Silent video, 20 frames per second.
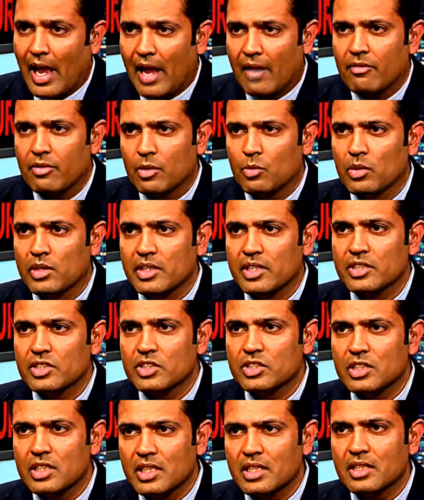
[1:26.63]
everyone
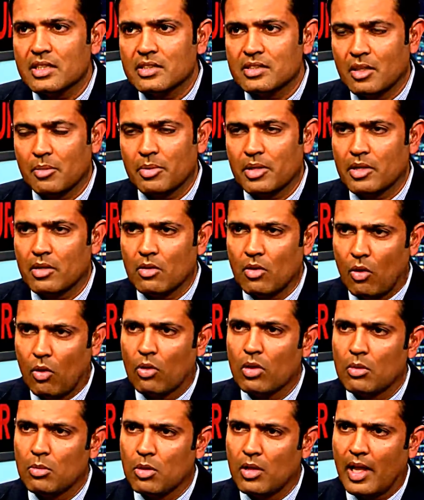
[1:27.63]
can see that something
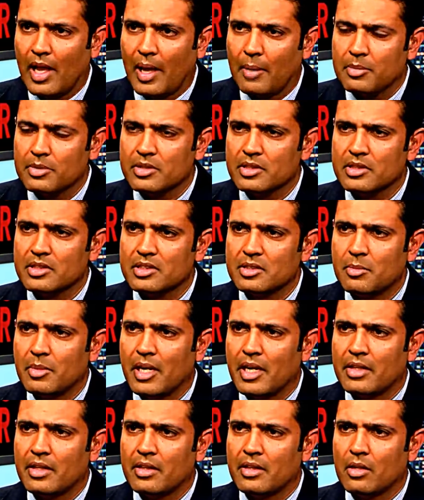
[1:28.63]
horrible happened to this
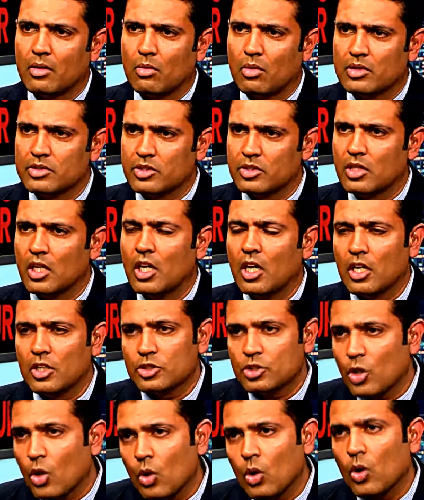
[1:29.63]
man, that there was a
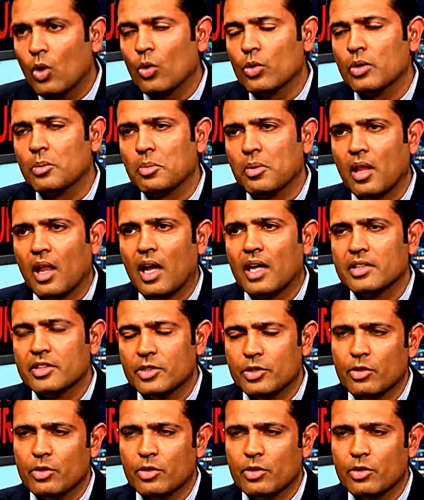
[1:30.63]
chokehold applied.